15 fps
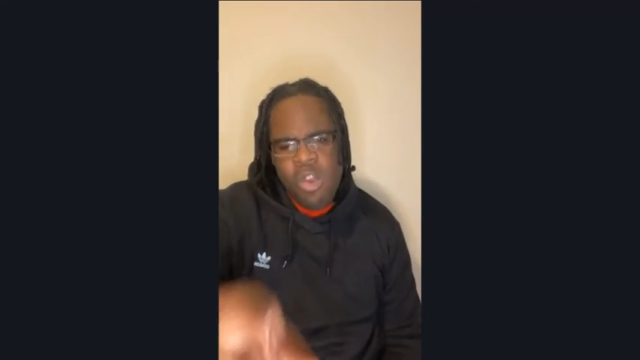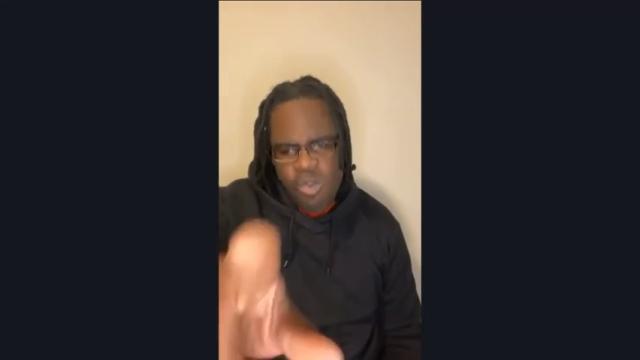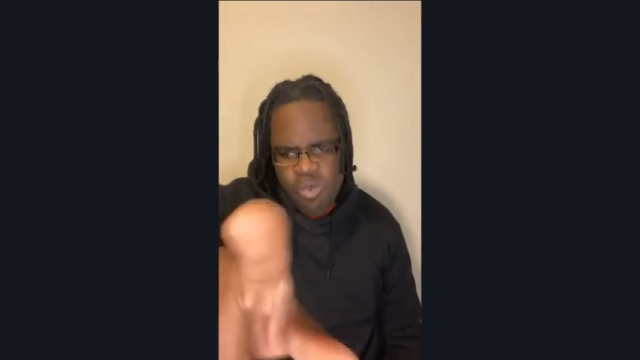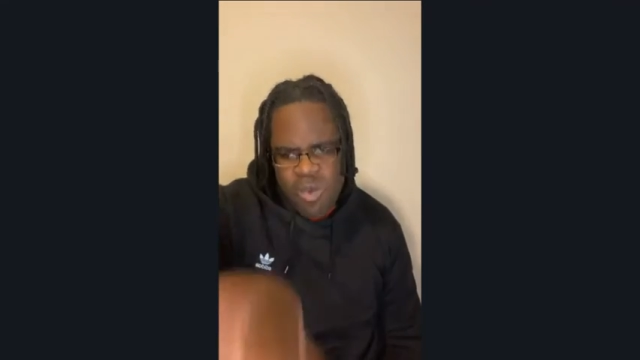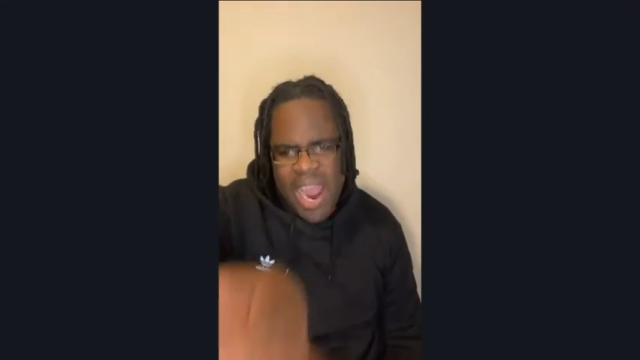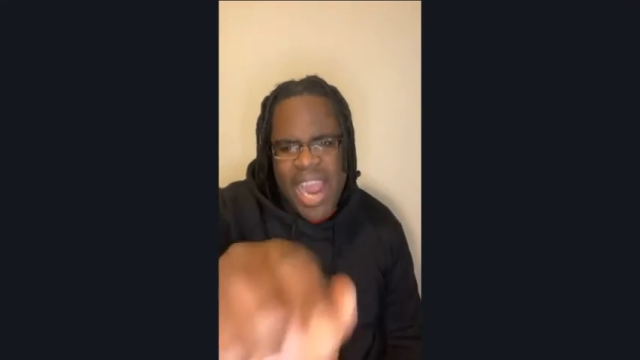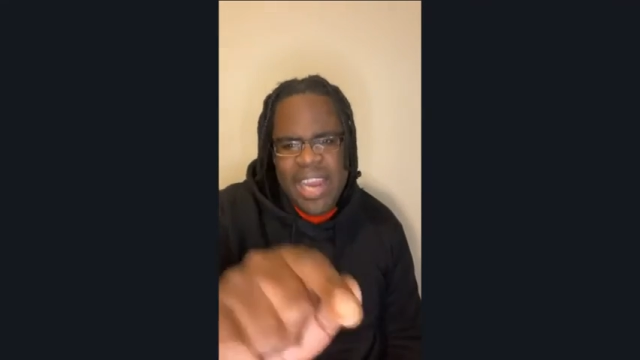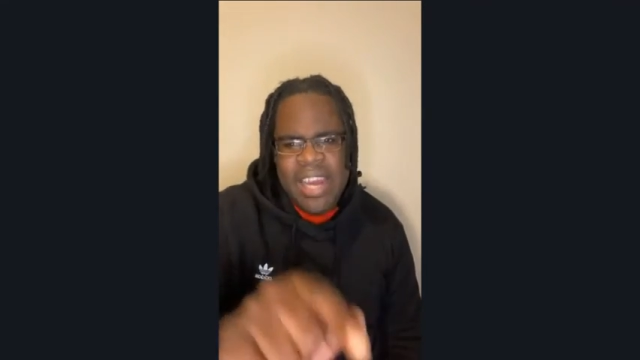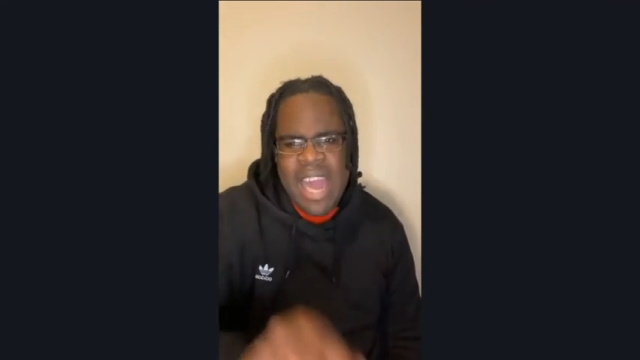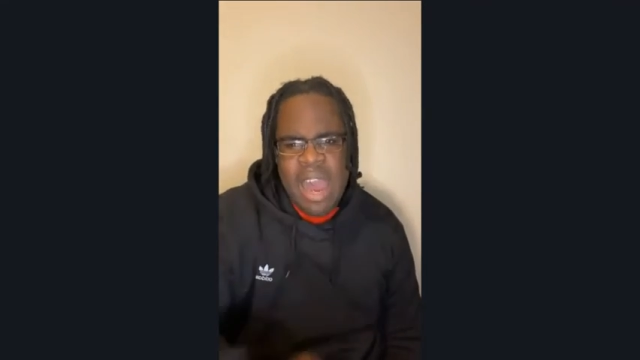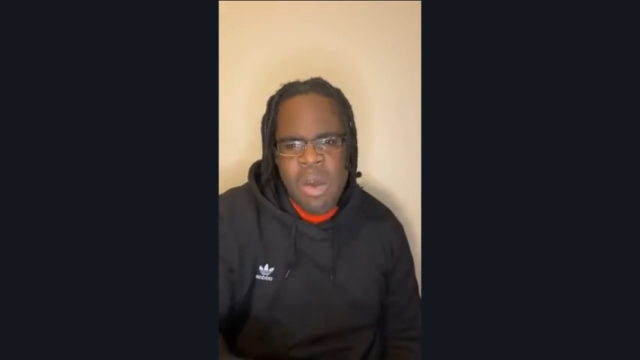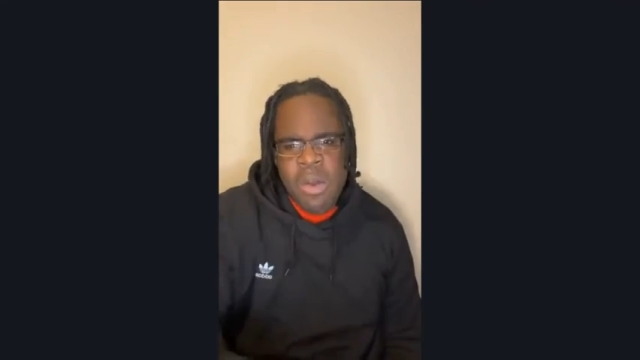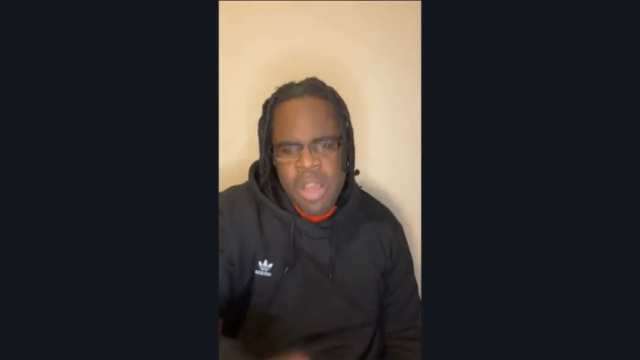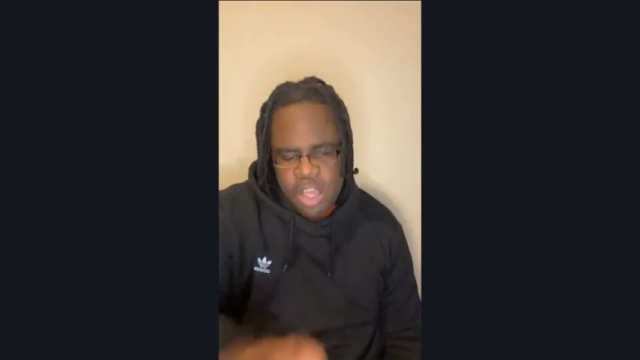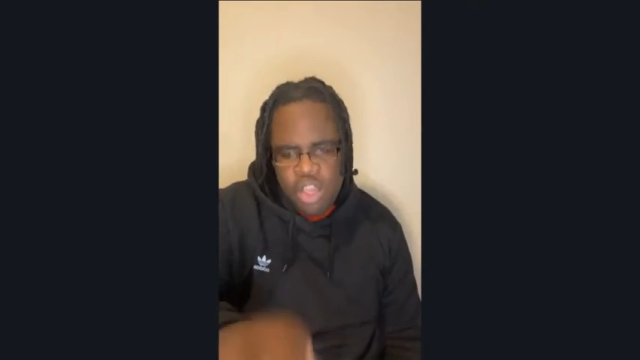Right
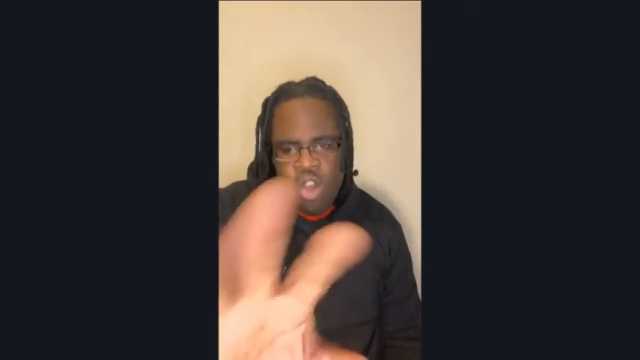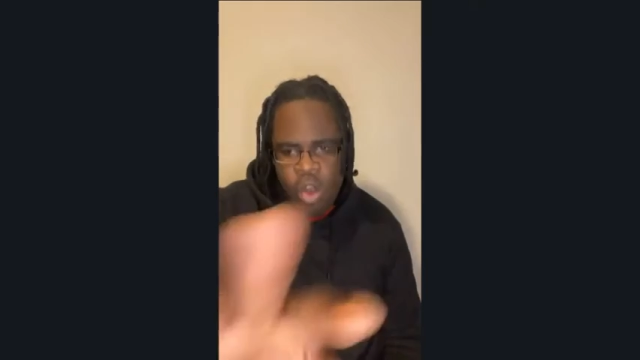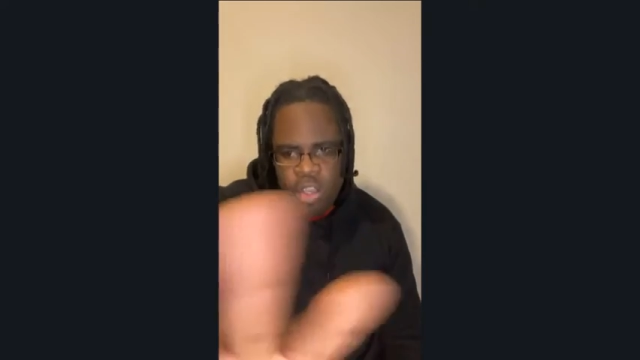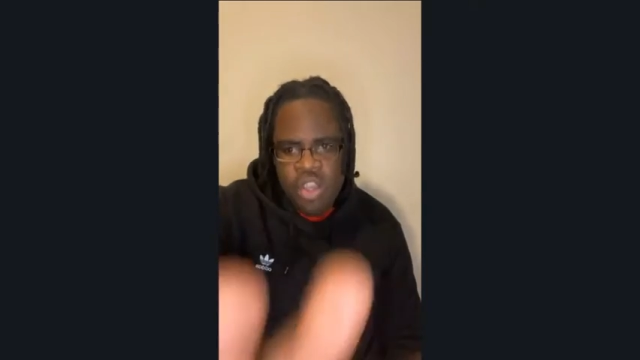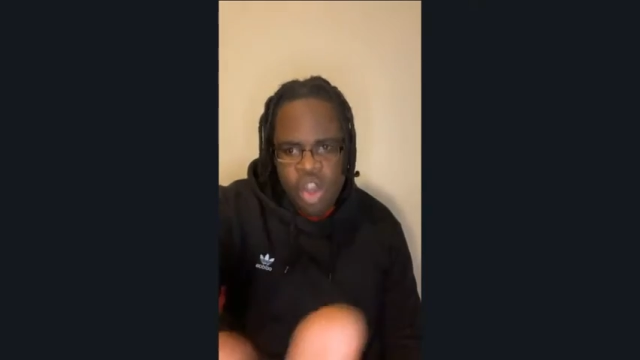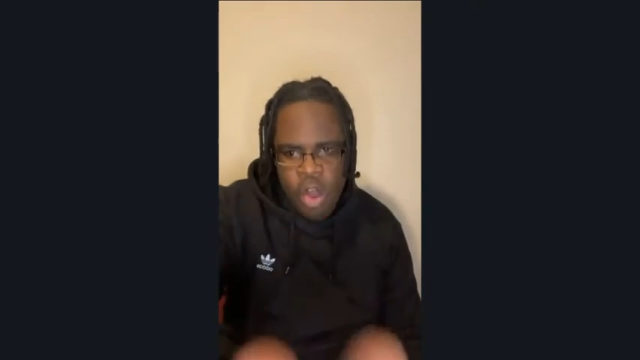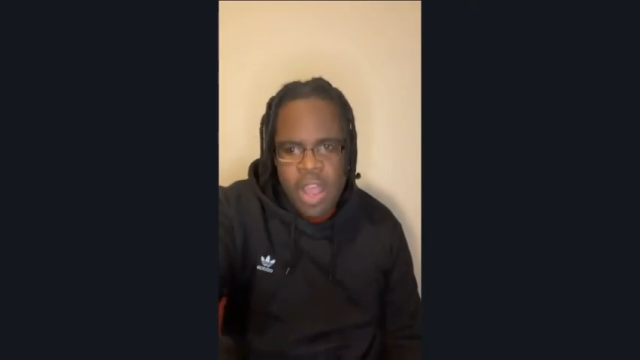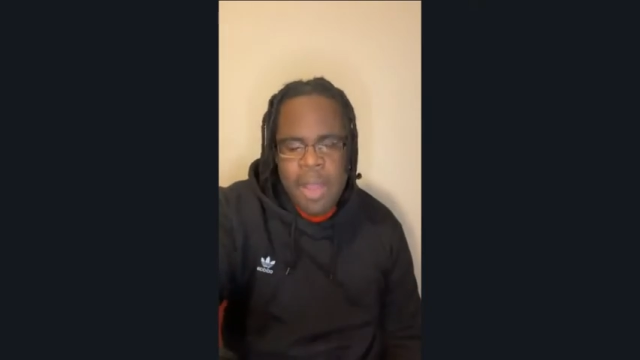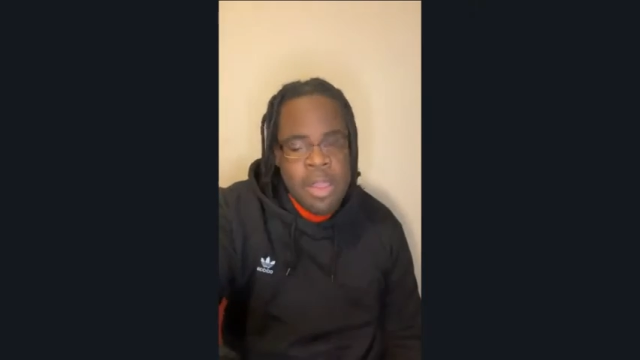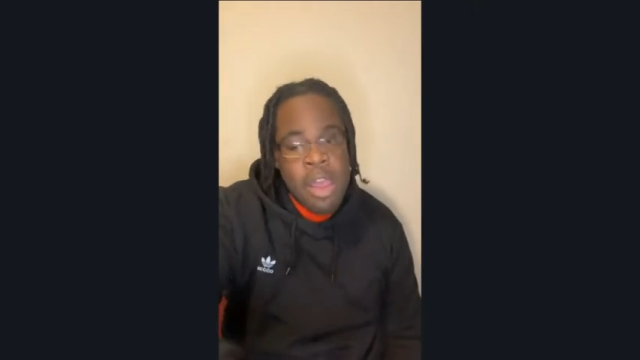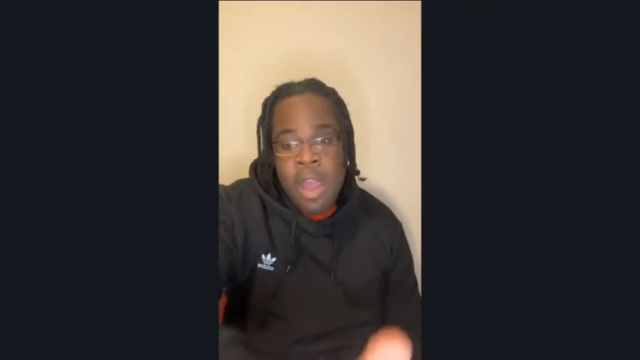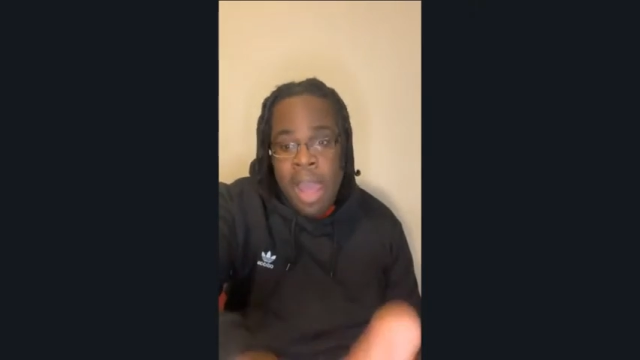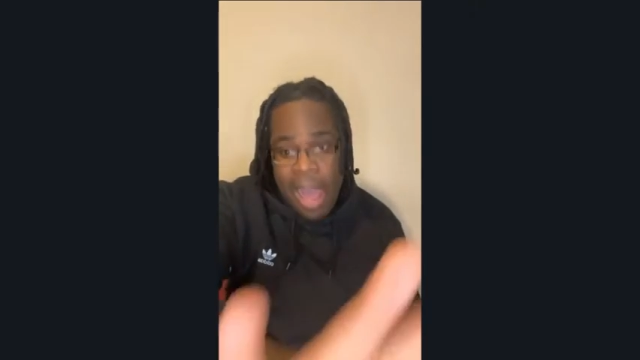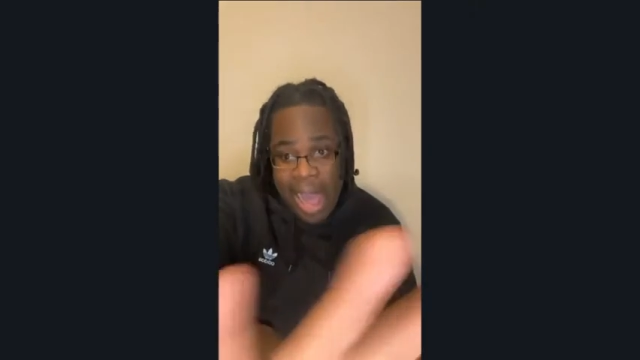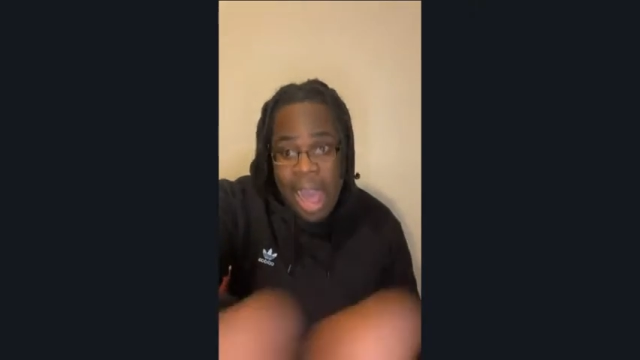now. You're you're
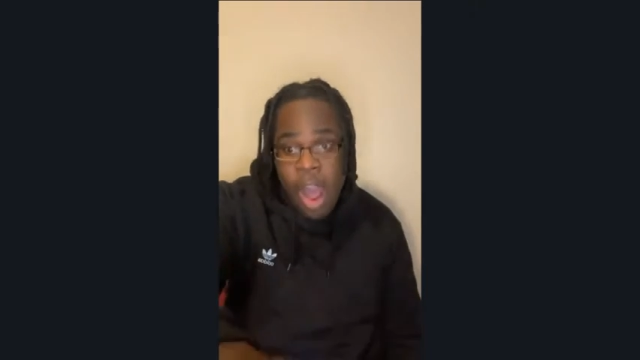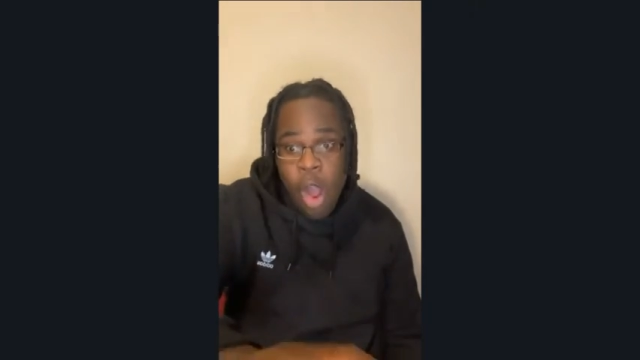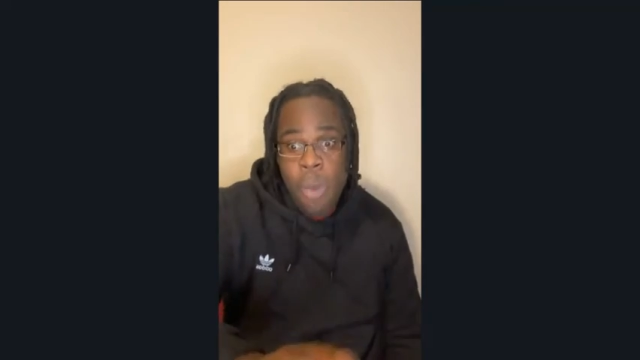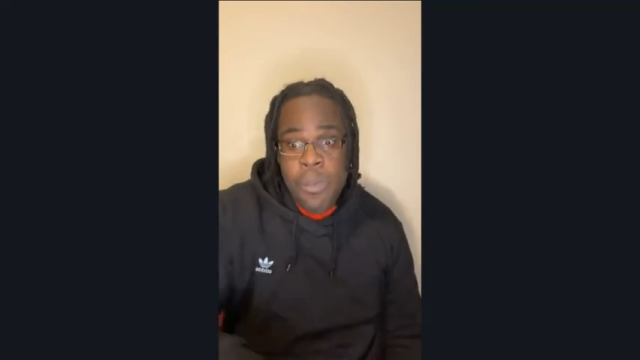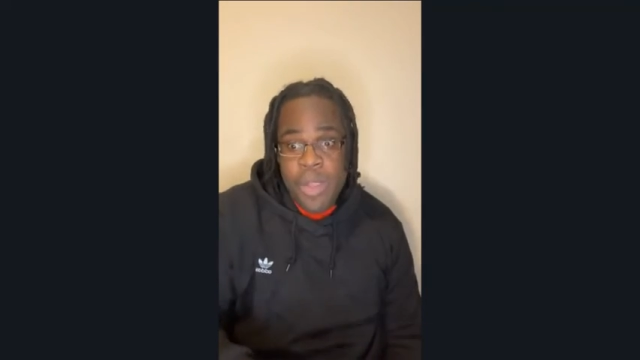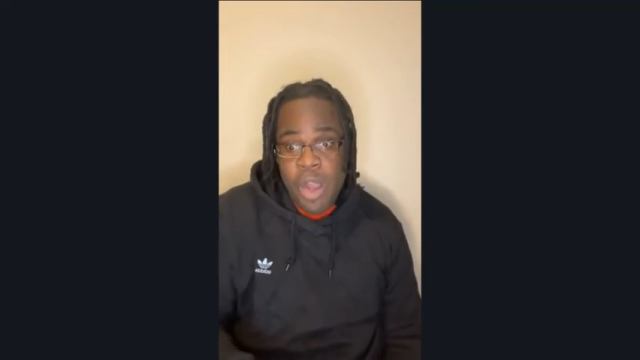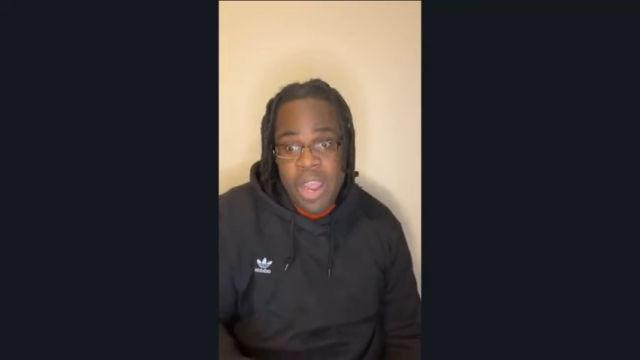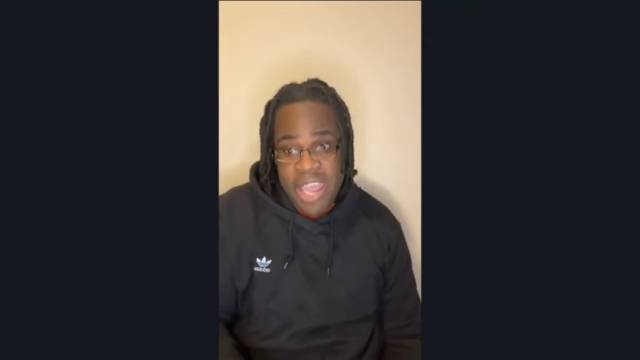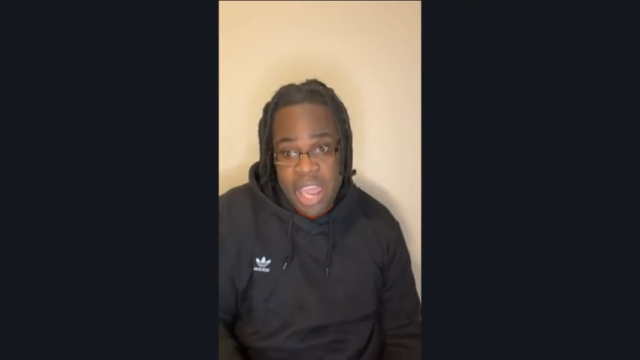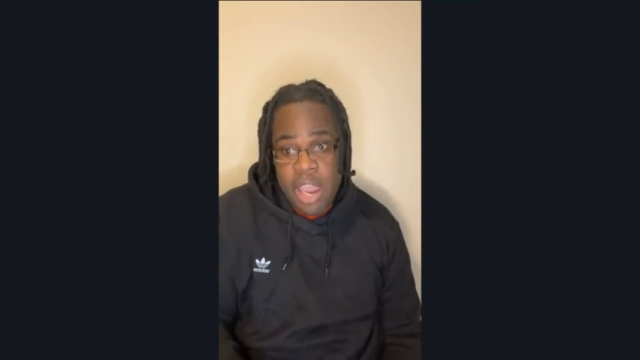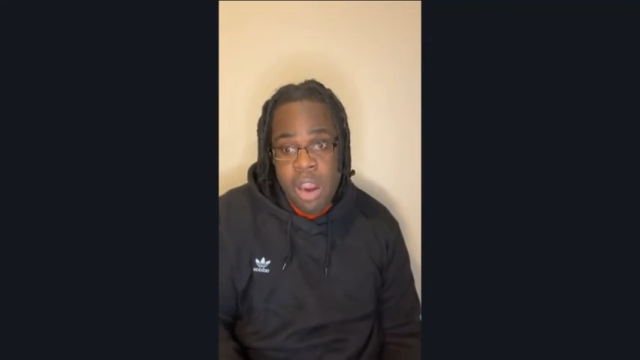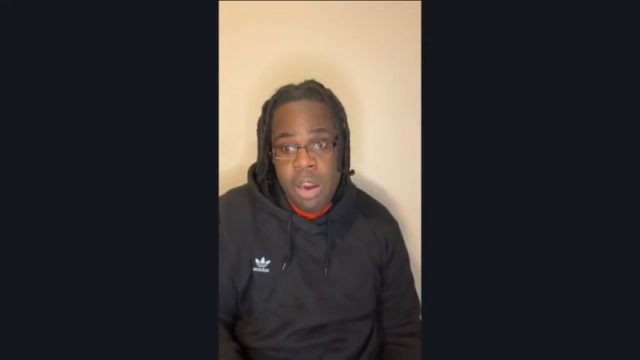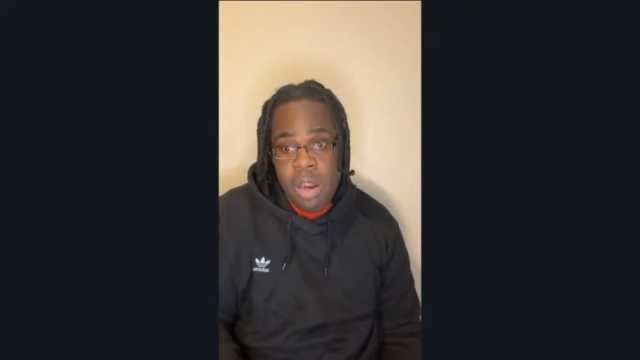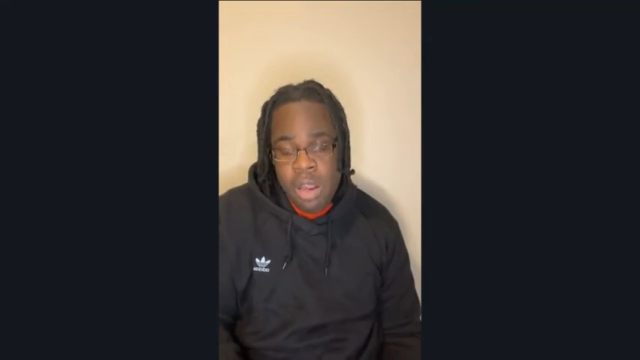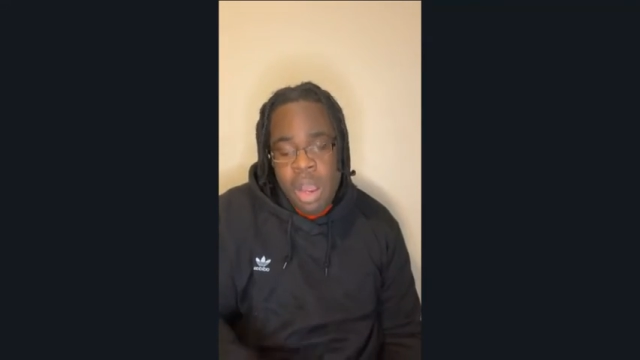I hope you're
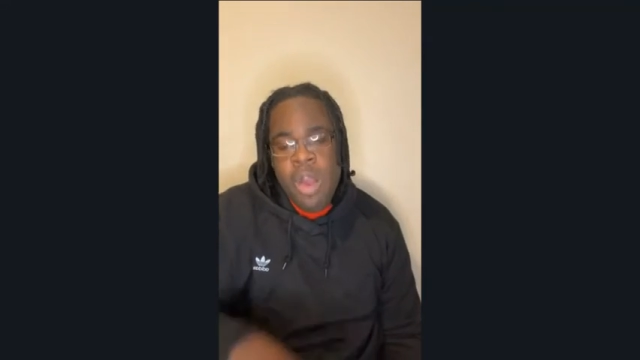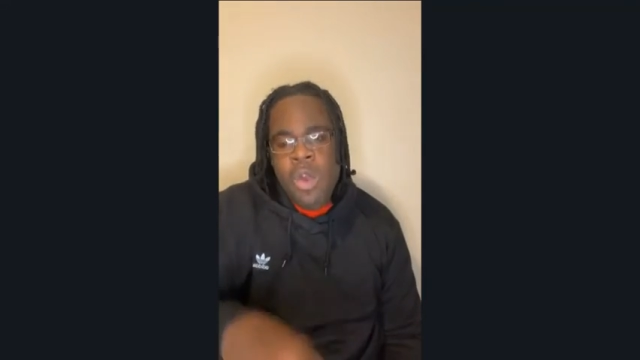here.